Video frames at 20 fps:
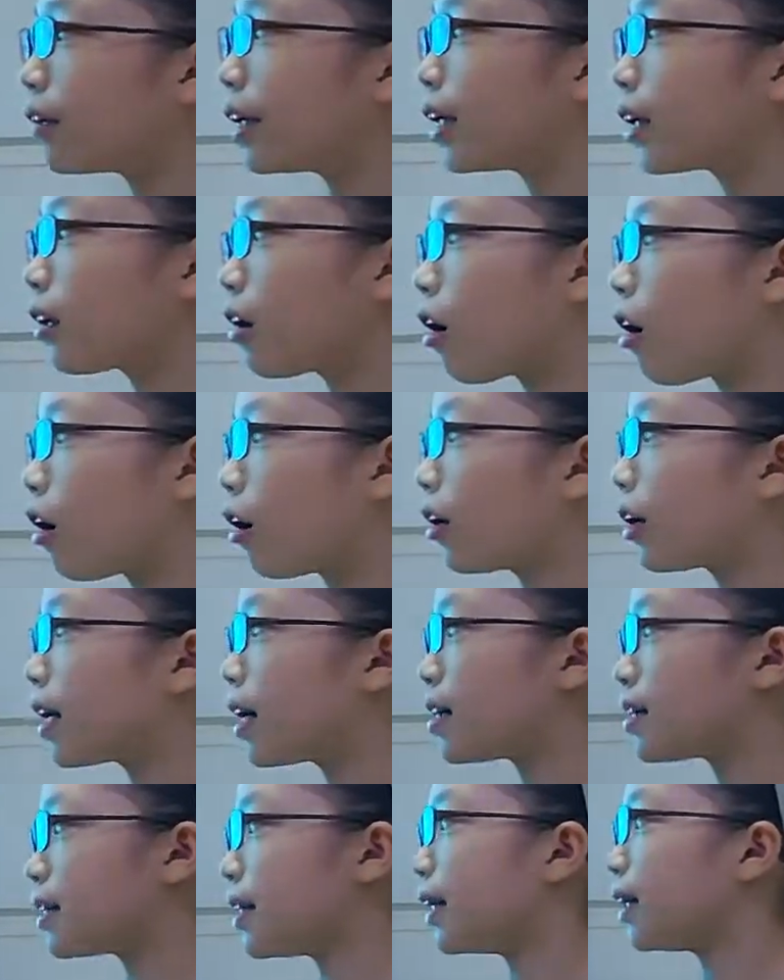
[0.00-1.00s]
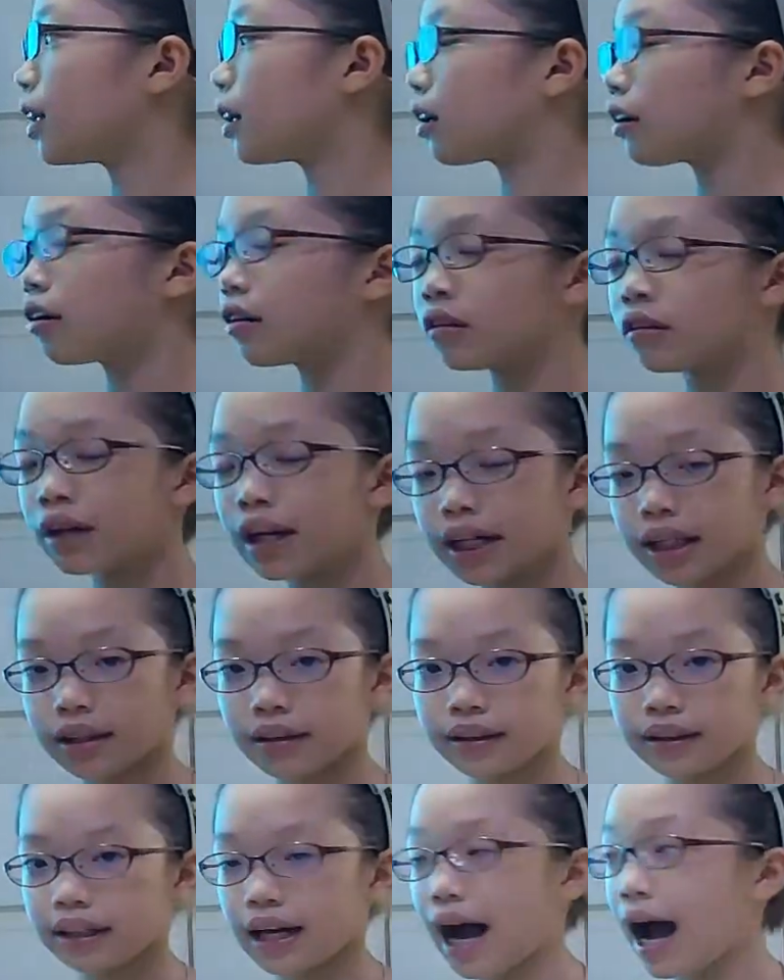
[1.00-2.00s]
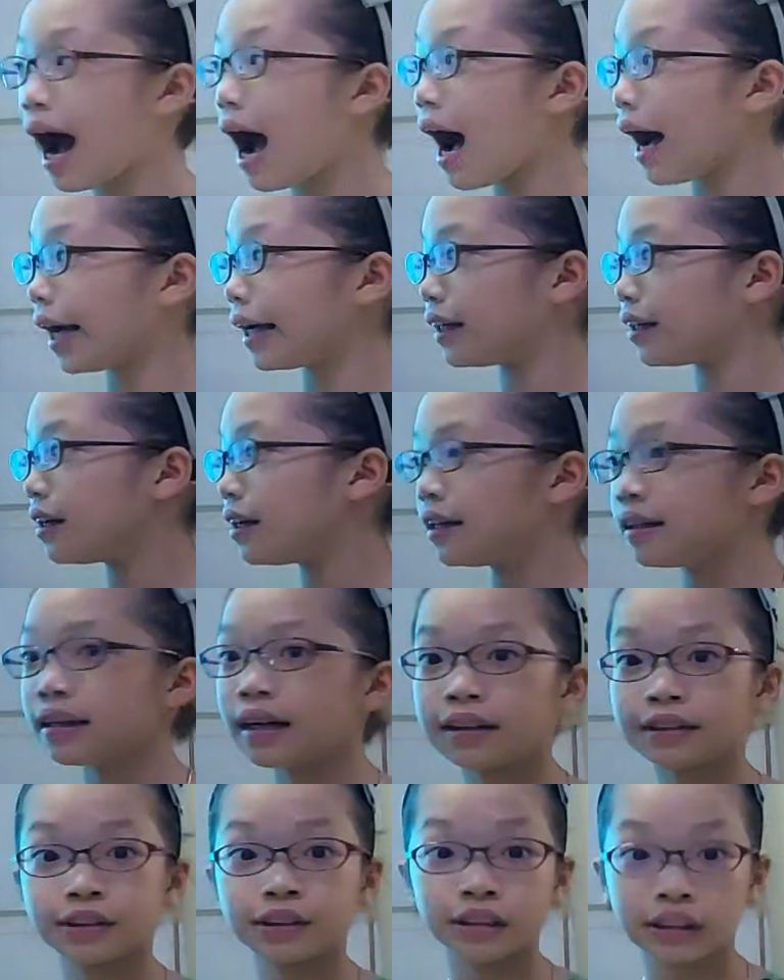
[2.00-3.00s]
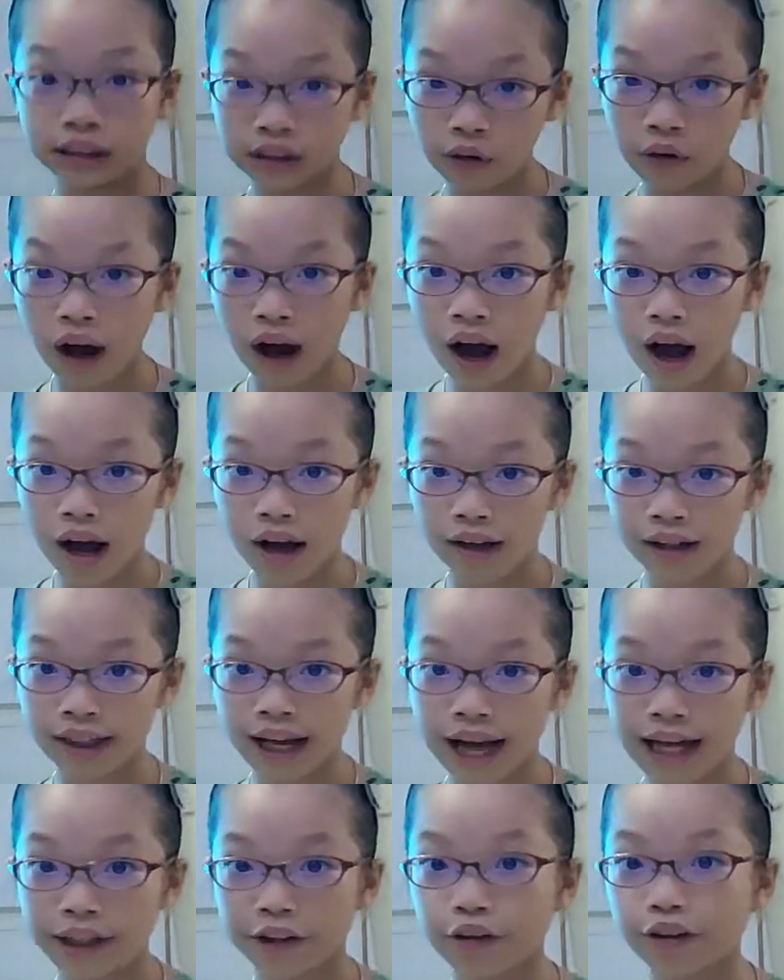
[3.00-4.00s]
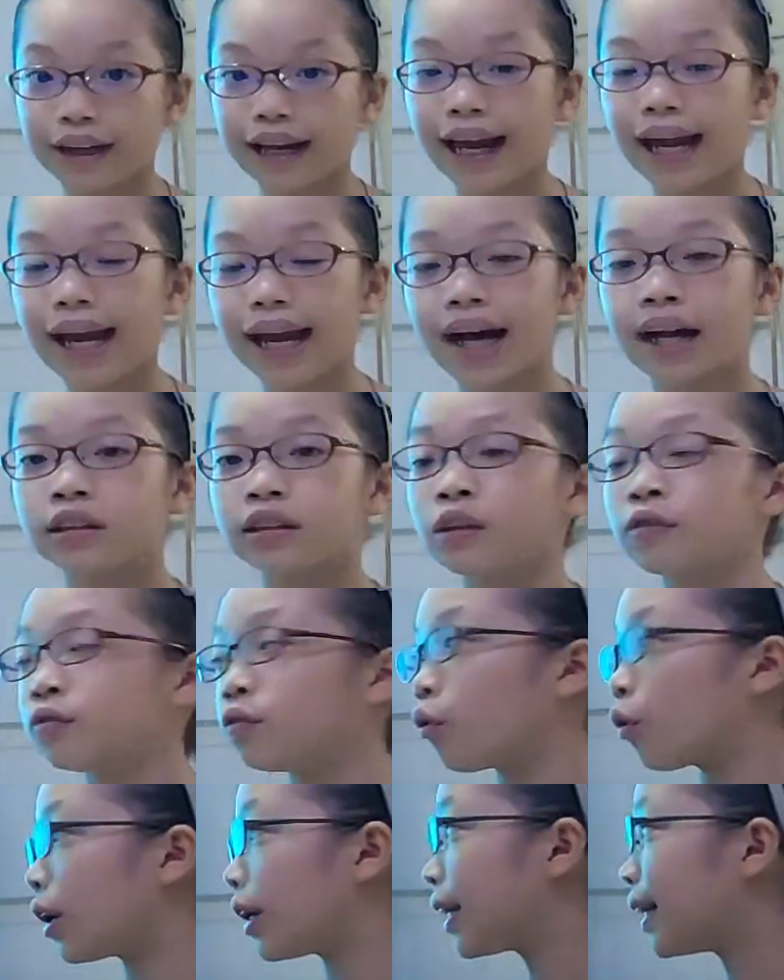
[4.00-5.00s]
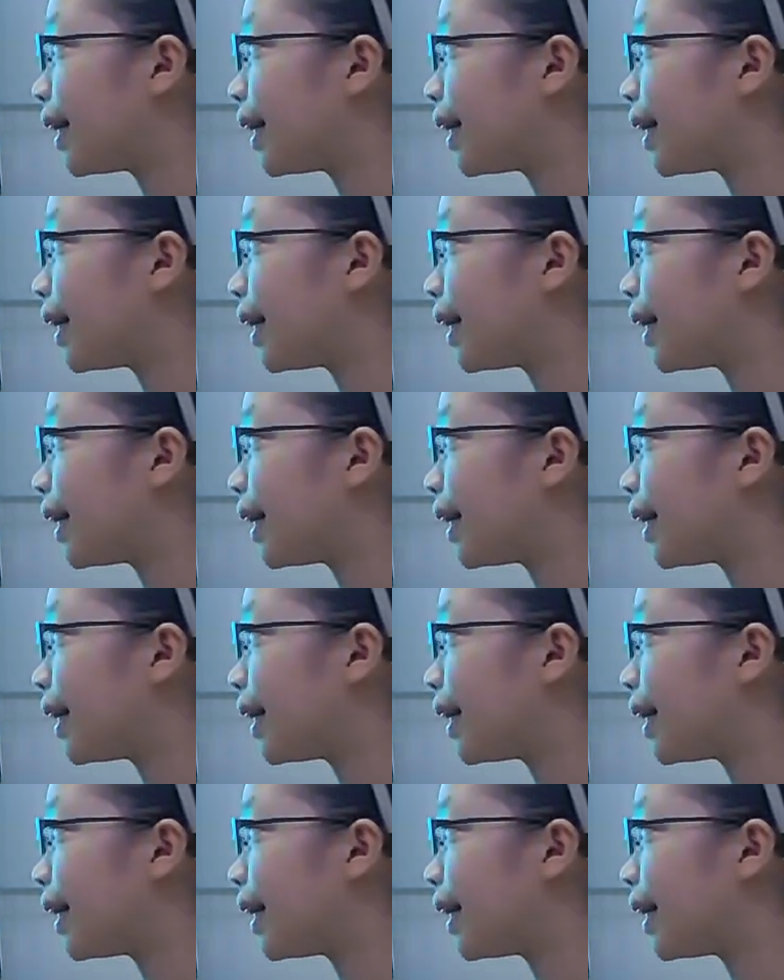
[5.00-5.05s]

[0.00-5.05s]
credit card is incredibly high. It's so high and you can't afford